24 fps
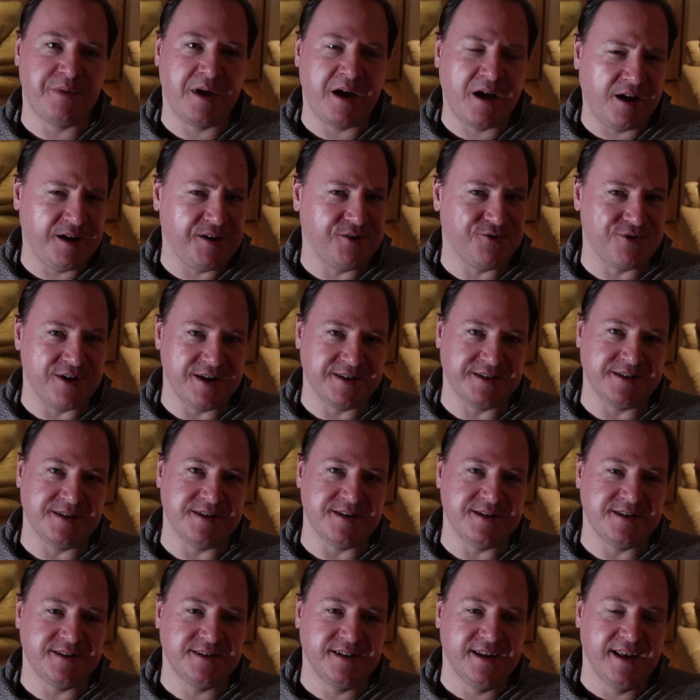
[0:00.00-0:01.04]
pine
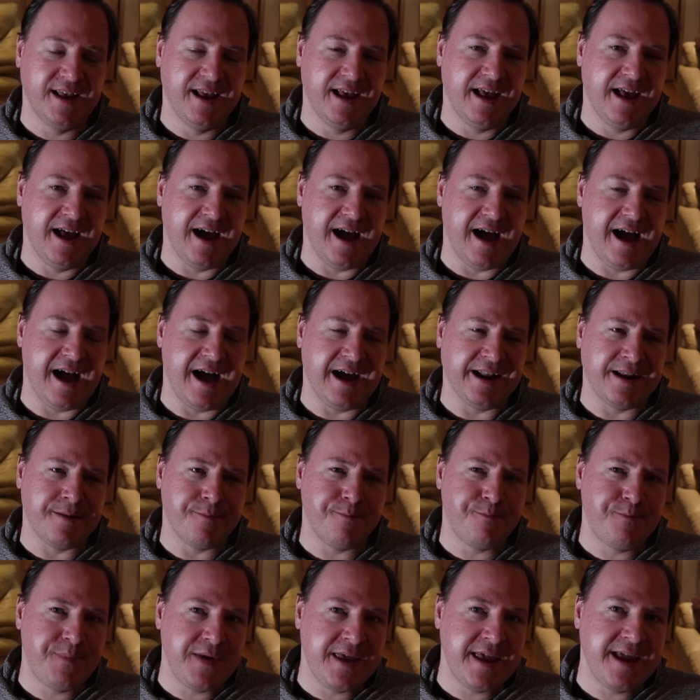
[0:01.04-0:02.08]
resins, and
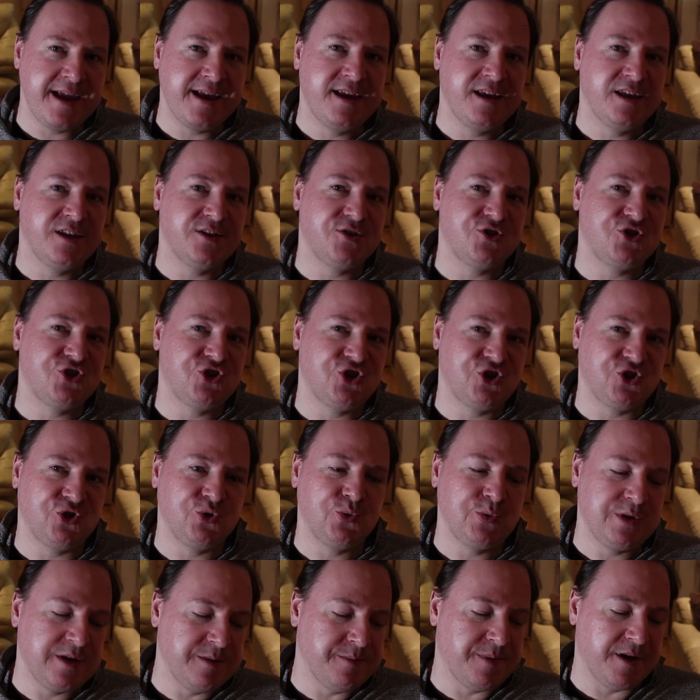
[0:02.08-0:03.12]
a big
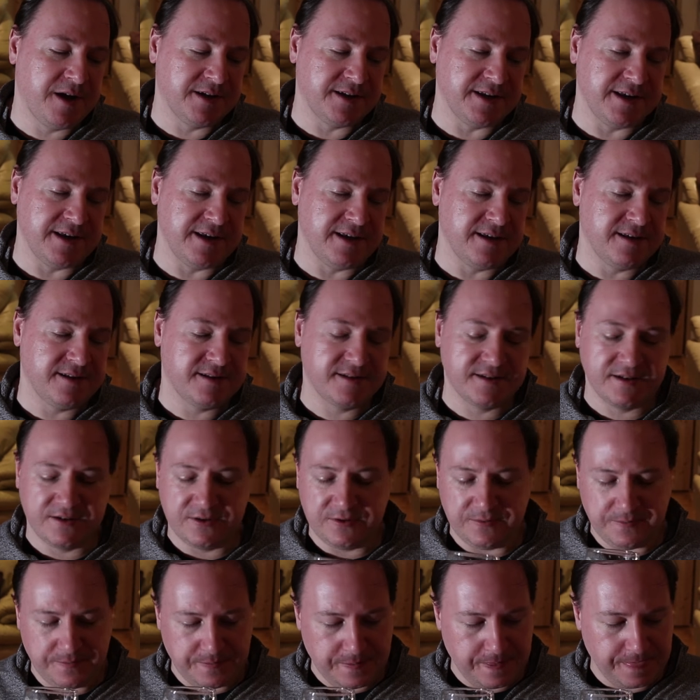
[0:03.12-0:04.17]
chewy body.
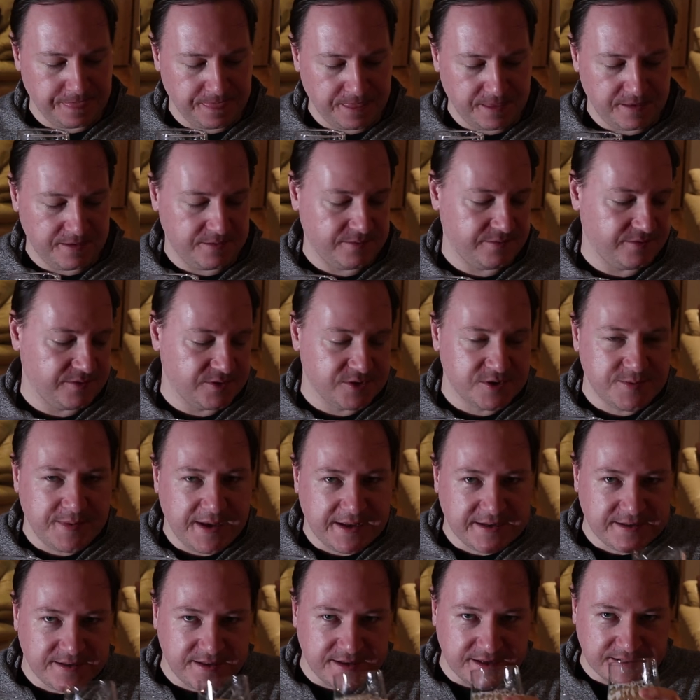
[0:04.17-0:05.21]
So let's go
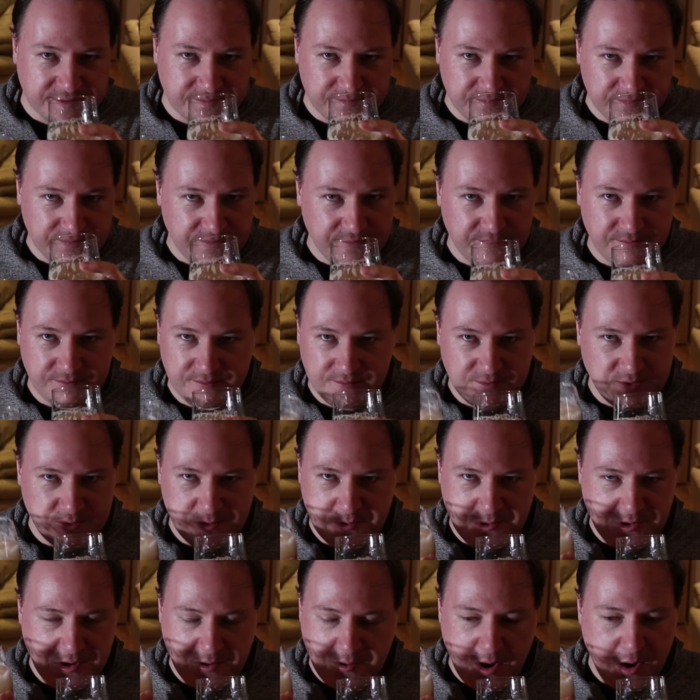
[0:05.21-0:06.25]
back to this. I
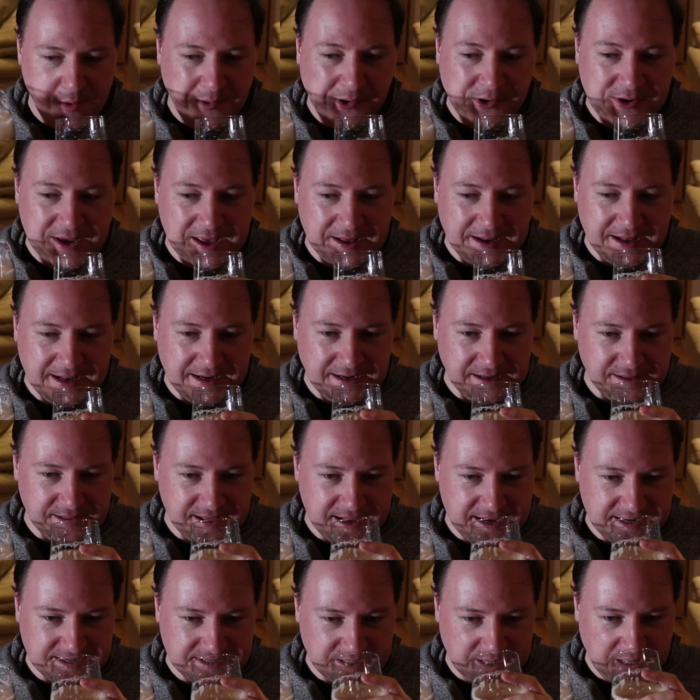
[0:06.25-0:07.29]
won't get any of
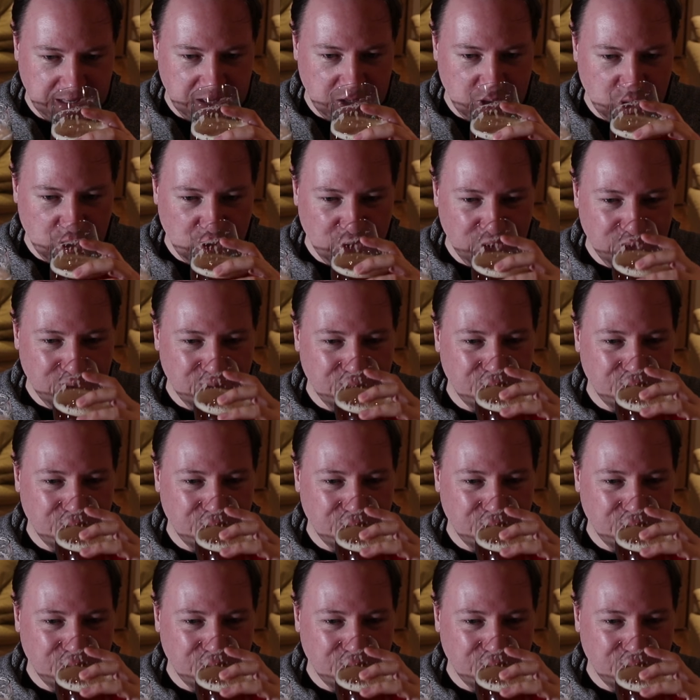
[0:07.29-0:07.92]
that